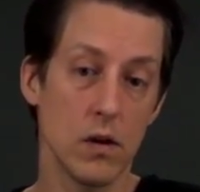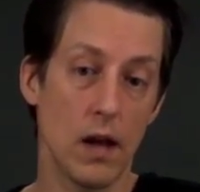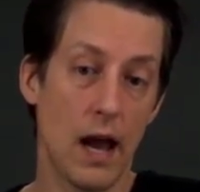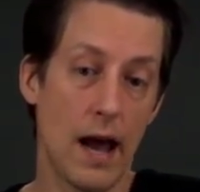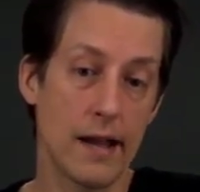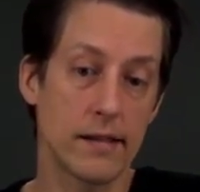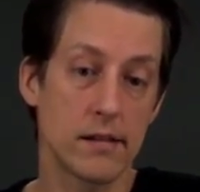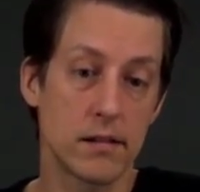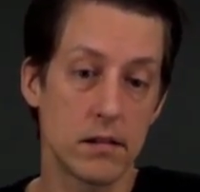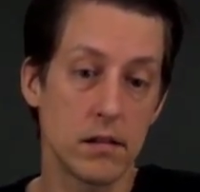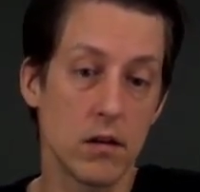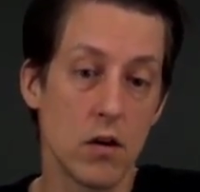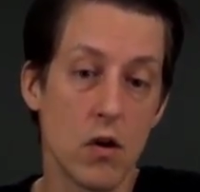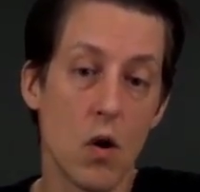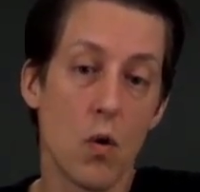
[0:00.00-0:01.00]
at
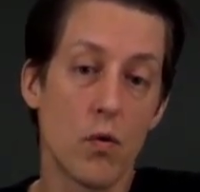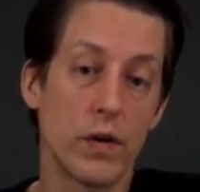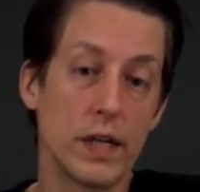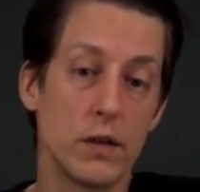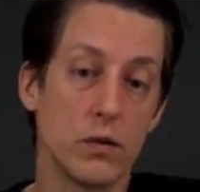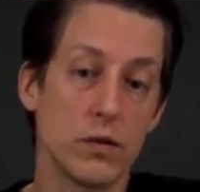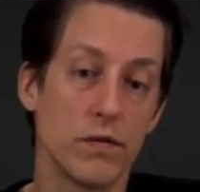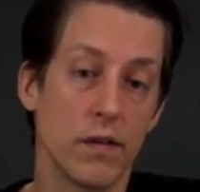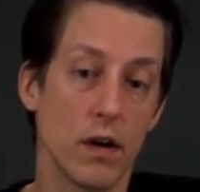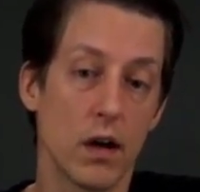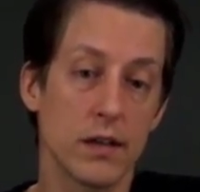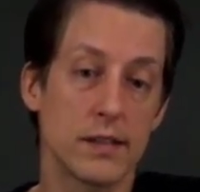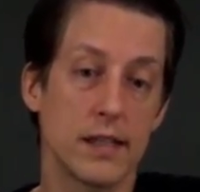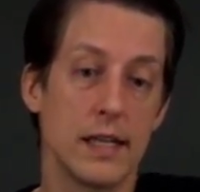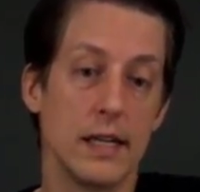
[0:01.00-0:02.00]
low reduced
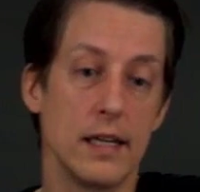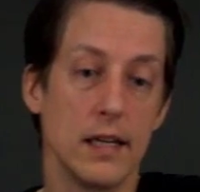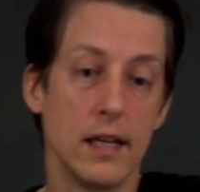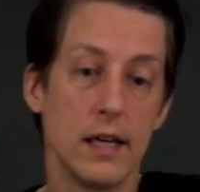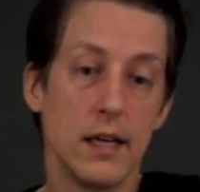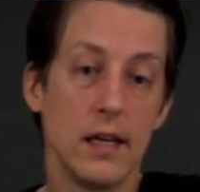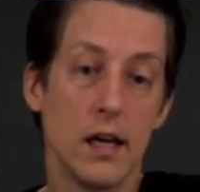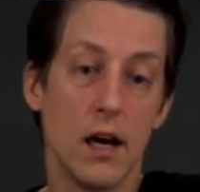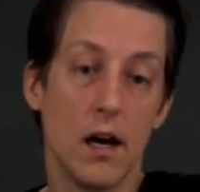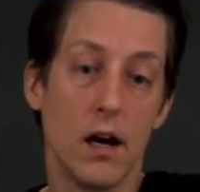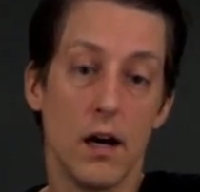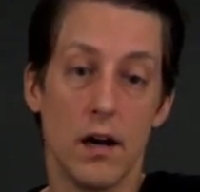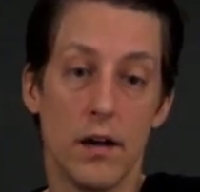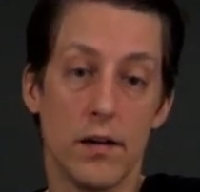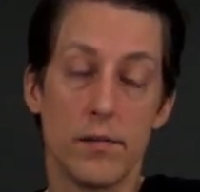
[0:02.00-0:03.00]
velocity,
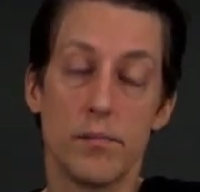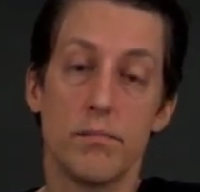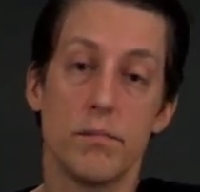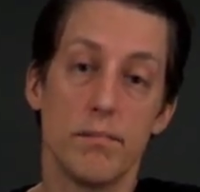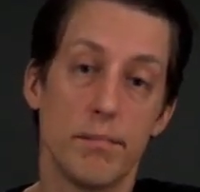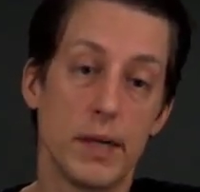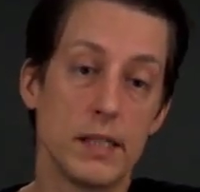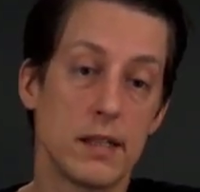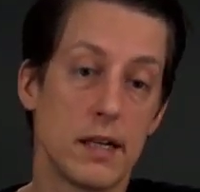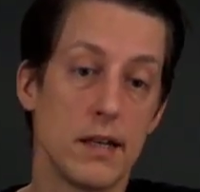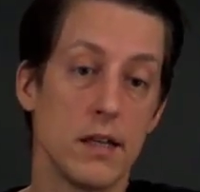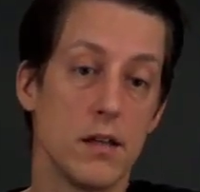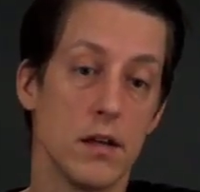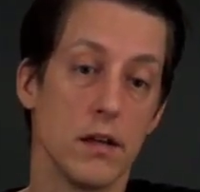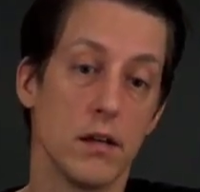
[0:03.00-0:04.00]

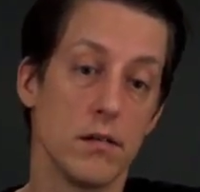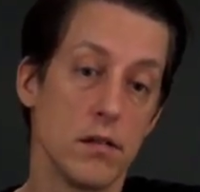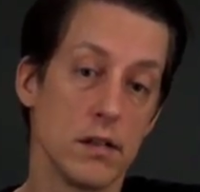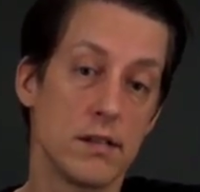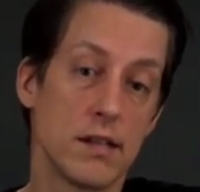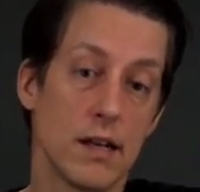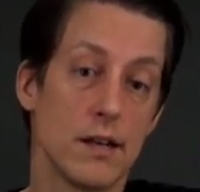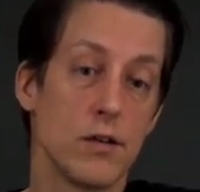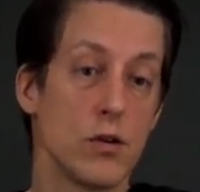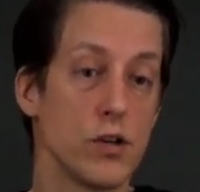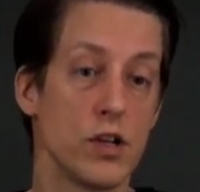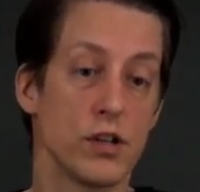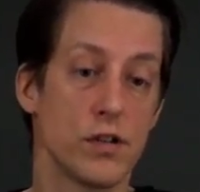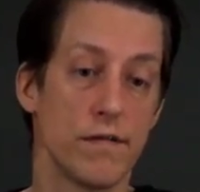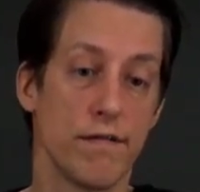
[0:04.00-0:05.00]
basically the cylinder
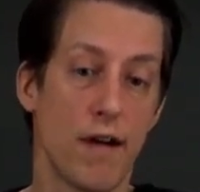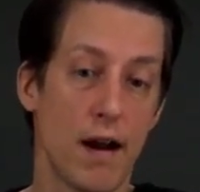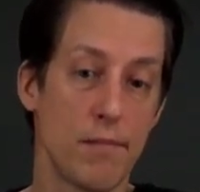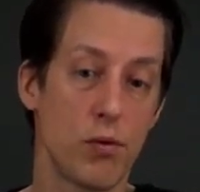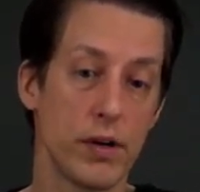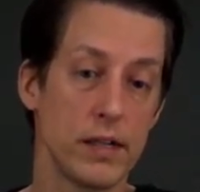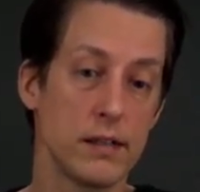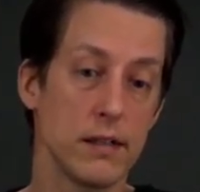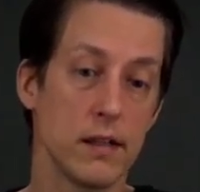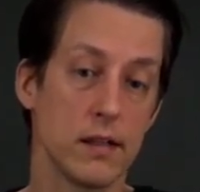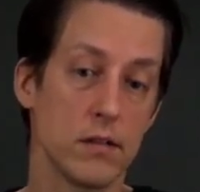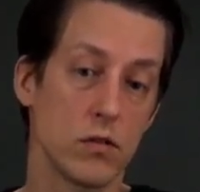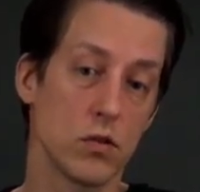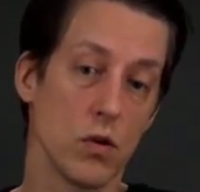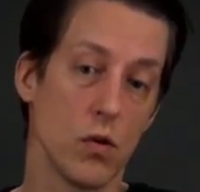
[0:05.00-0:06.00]
doesn't vibrate,
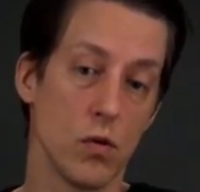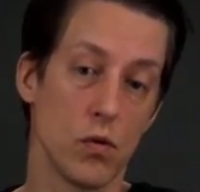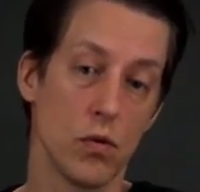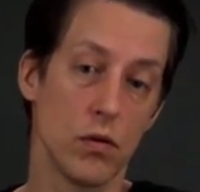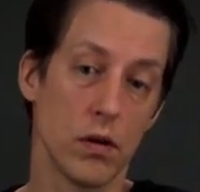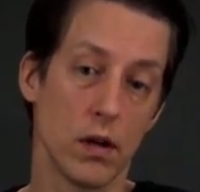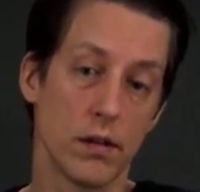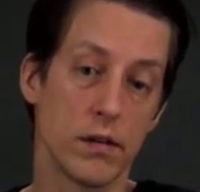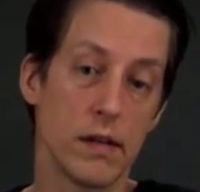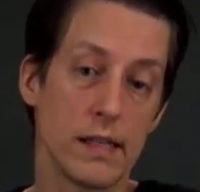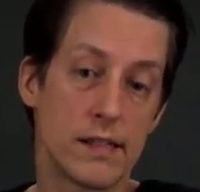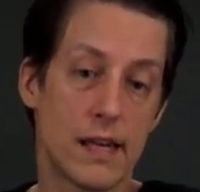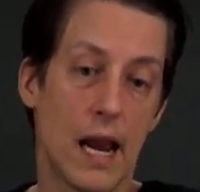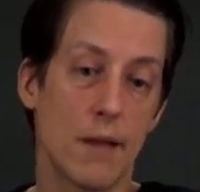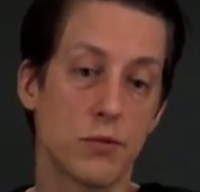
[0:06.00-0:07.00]
and so
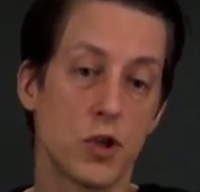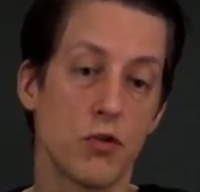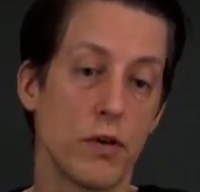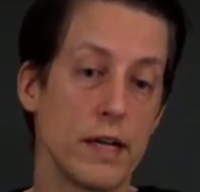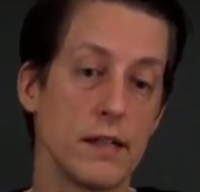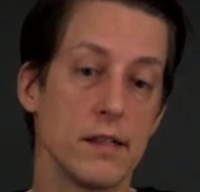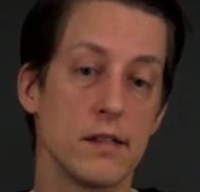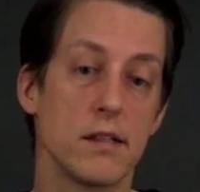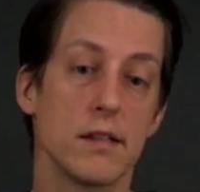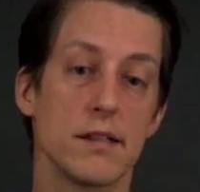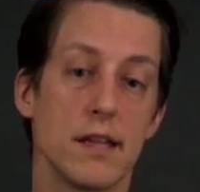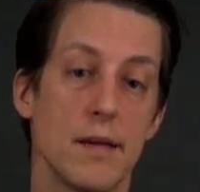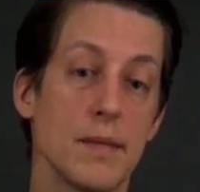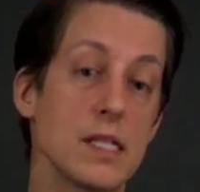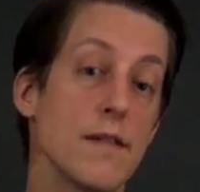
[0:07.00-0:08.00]
its capture rate is the
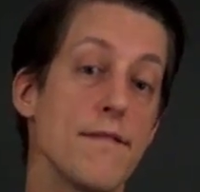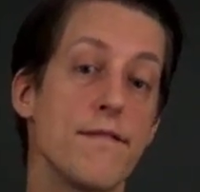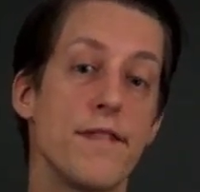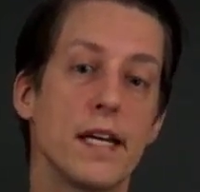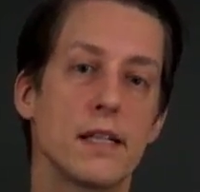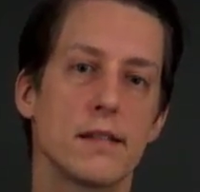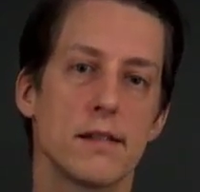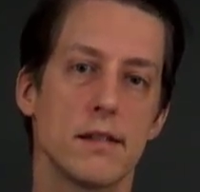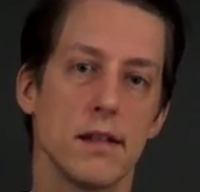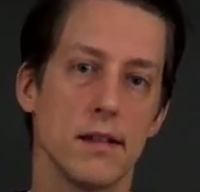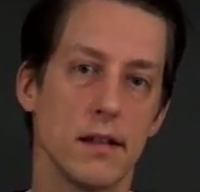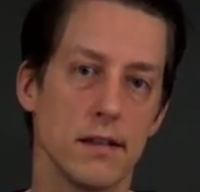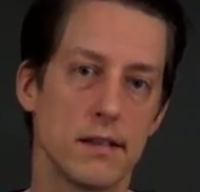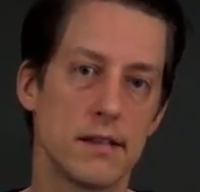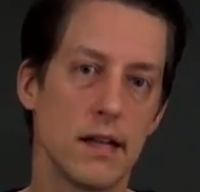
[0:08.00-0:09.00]
same as a fixed
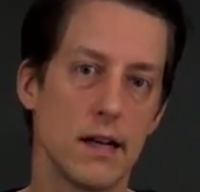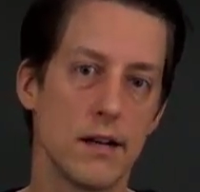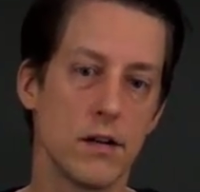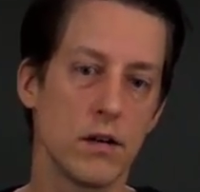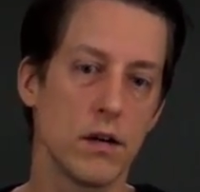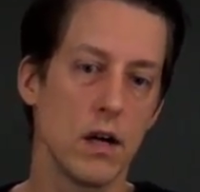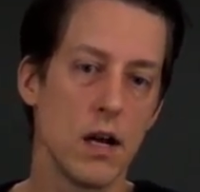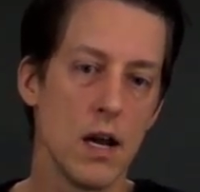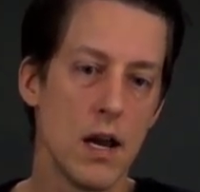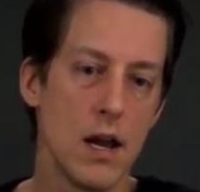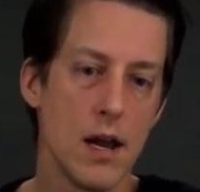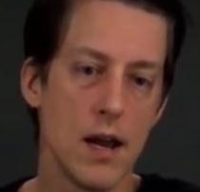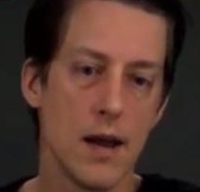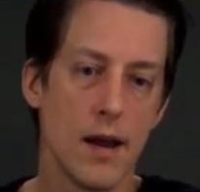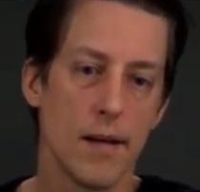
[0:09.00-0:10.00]
cylinder.
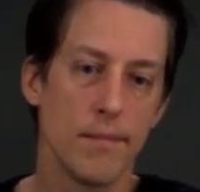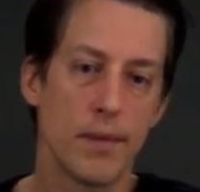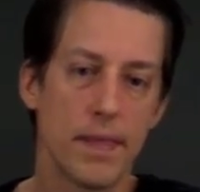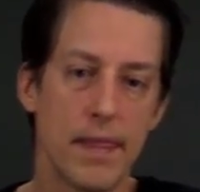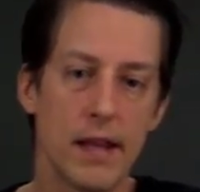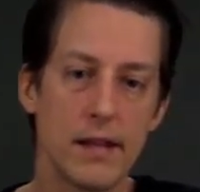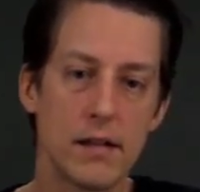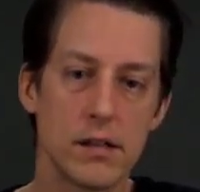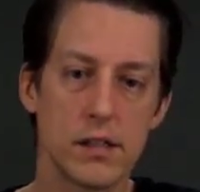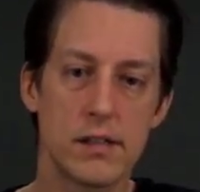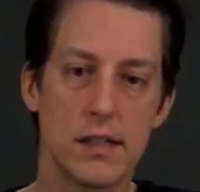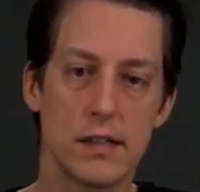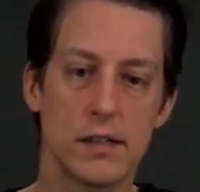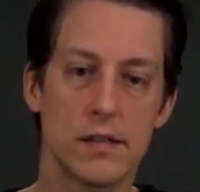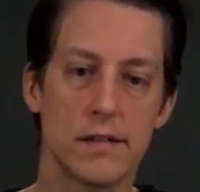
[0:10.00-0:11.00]
But then there's
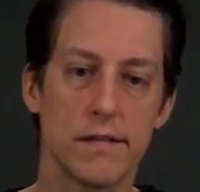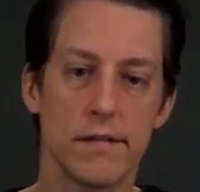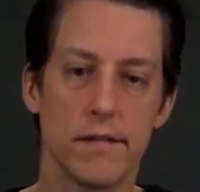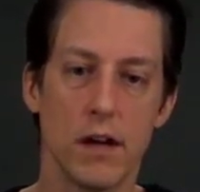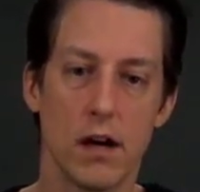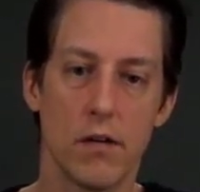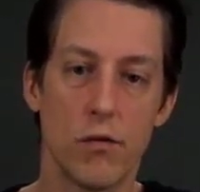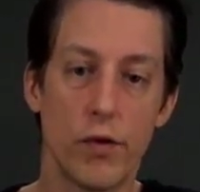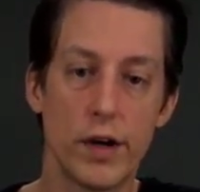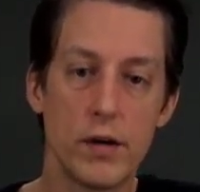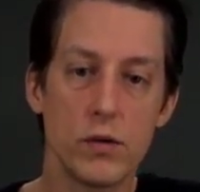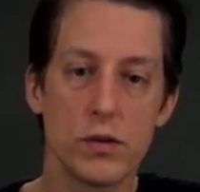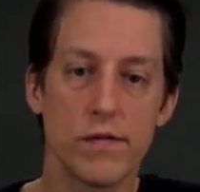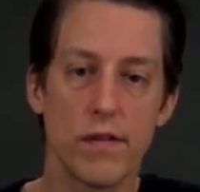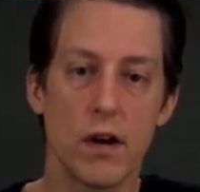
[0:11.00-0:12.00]
this
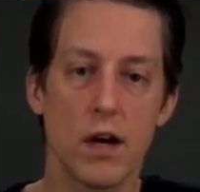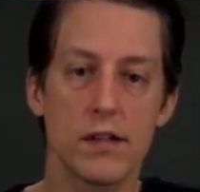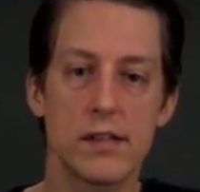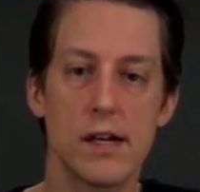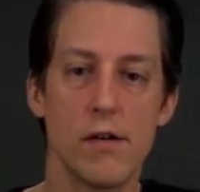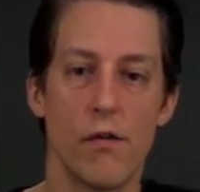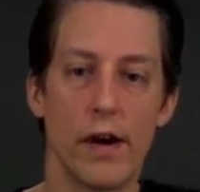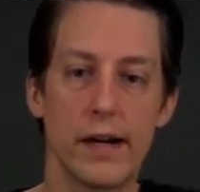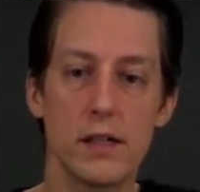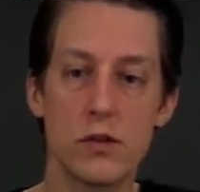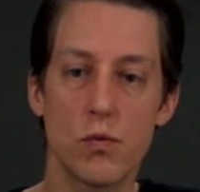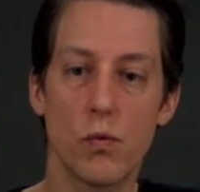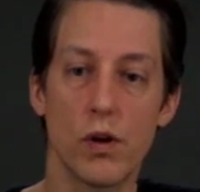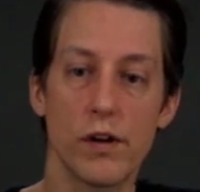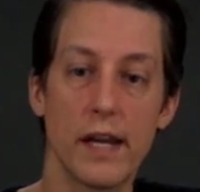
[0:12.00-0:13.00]
reduced velocity range
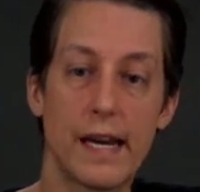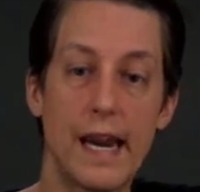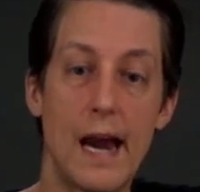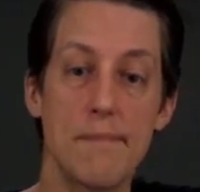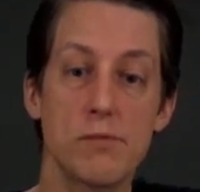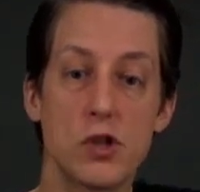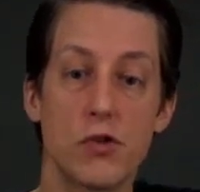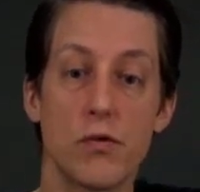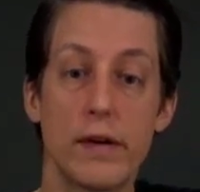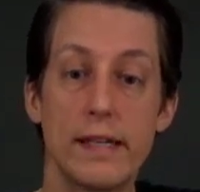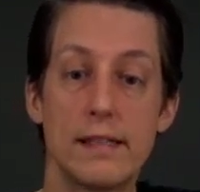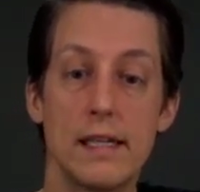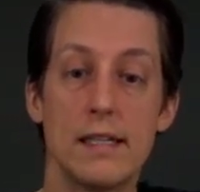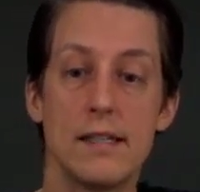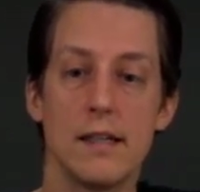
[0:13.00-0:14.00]
where the capture
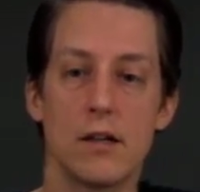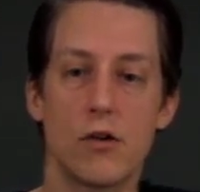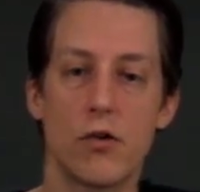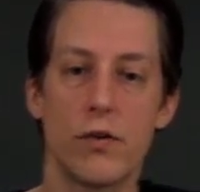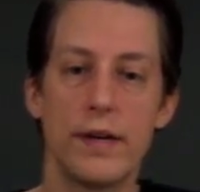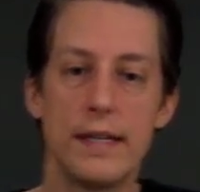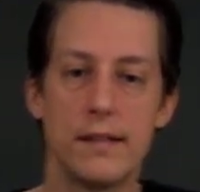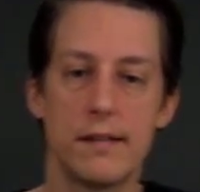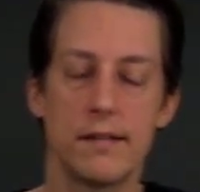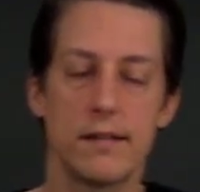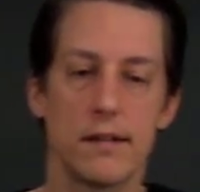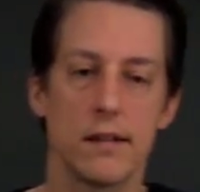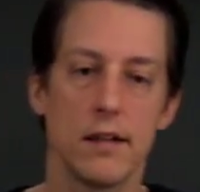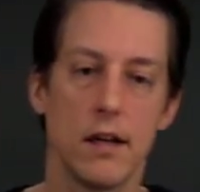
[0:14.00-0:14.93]
rate is increased